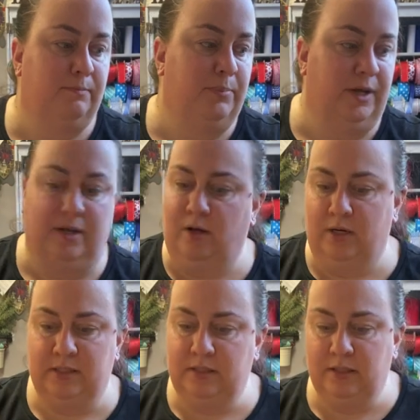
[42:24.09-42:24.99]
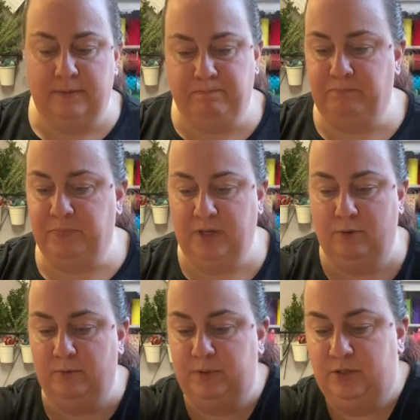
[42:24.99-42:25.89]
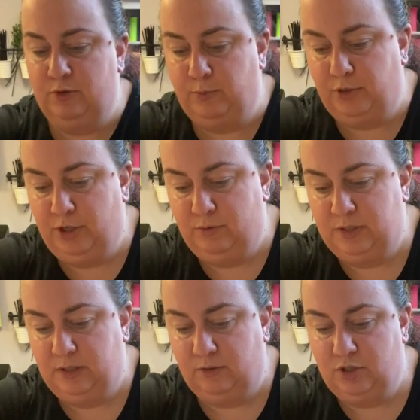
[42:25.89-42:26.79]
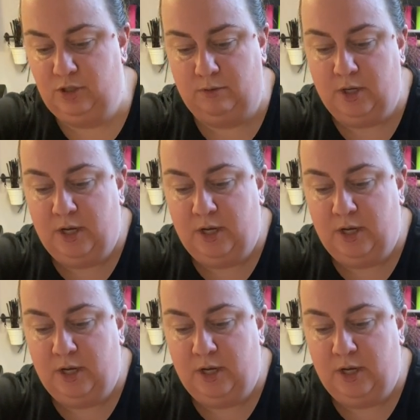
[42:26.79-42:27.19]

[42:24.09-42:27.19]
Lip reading: But honestly, it would be super cute still too